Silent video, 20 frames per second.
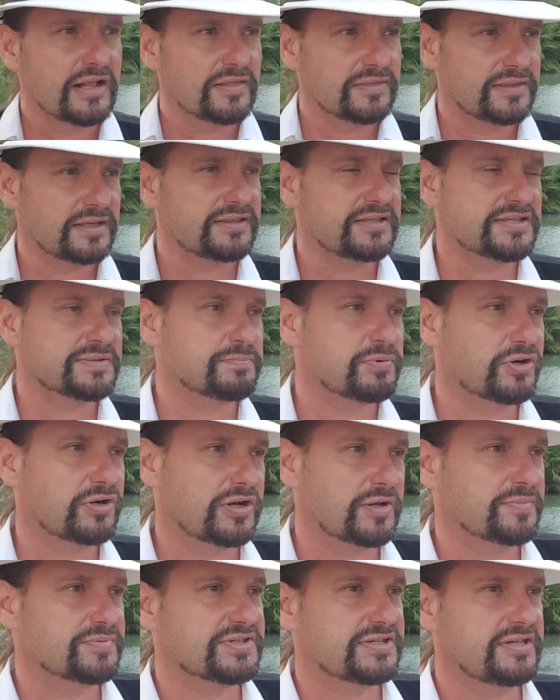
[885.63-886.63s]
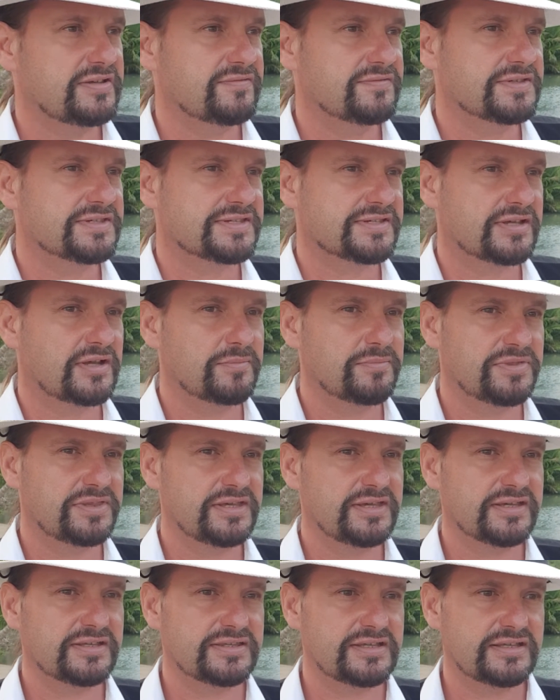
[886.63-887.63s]
That is perhaps even
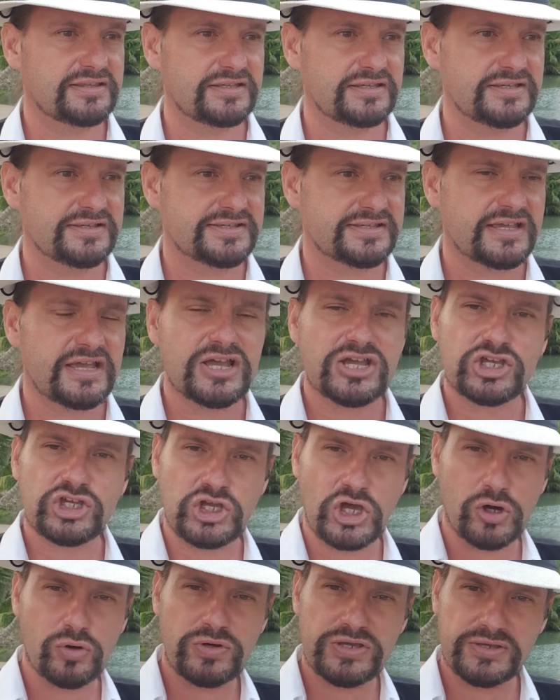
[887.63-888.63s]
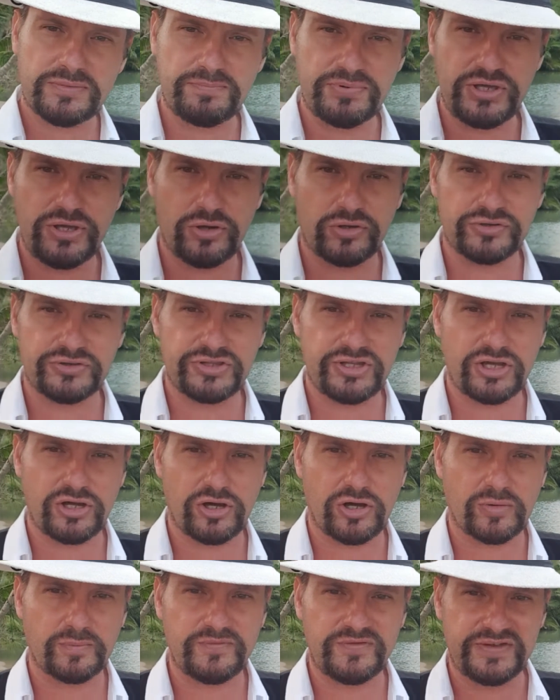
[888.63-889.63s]
something that is going beyond the
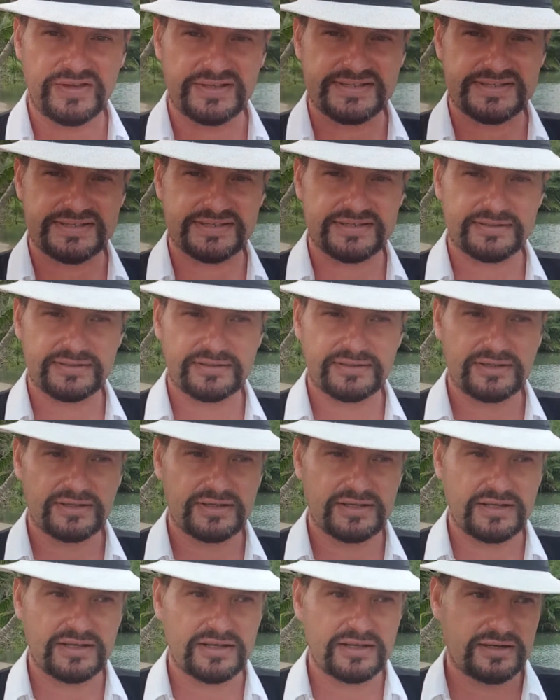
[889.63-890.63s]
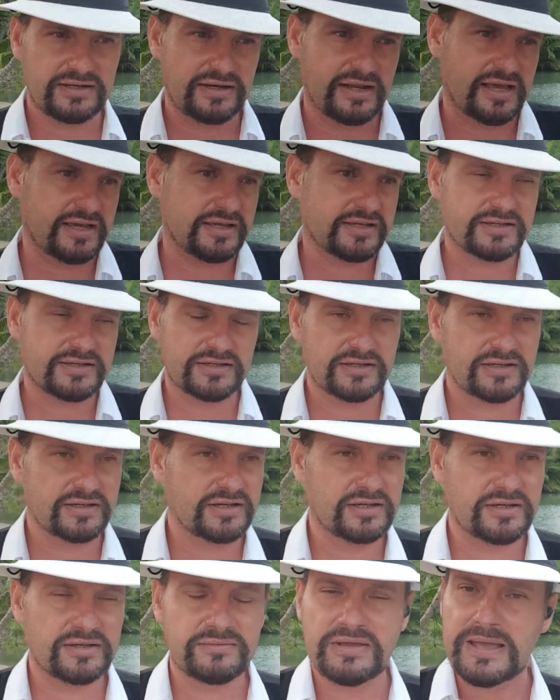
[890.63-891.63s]
obvious. Like
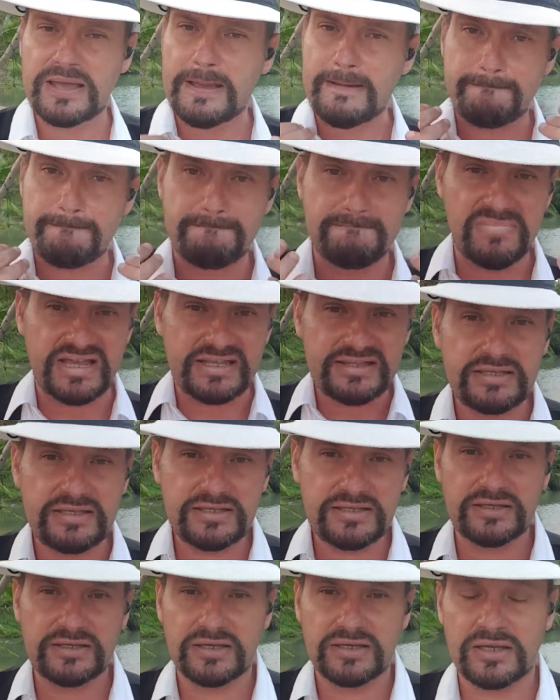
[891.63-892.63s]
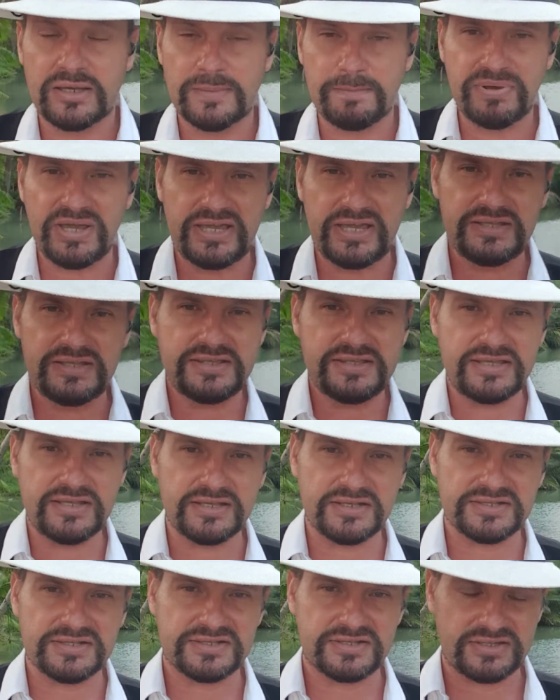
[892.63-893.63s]
many
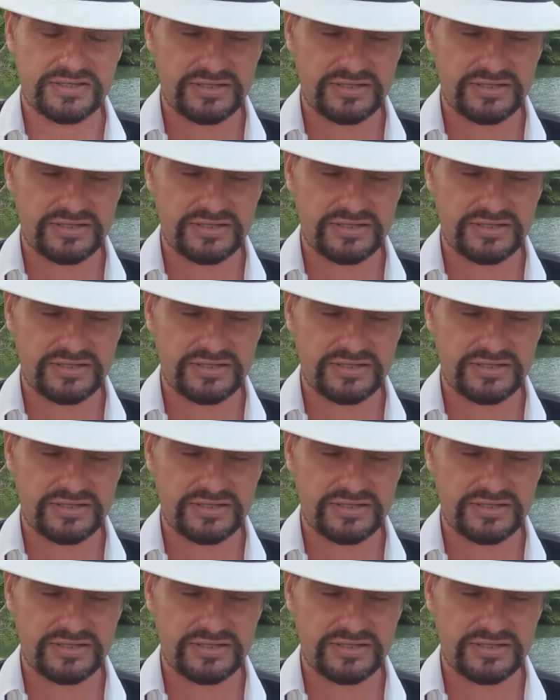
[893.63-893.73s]
paintings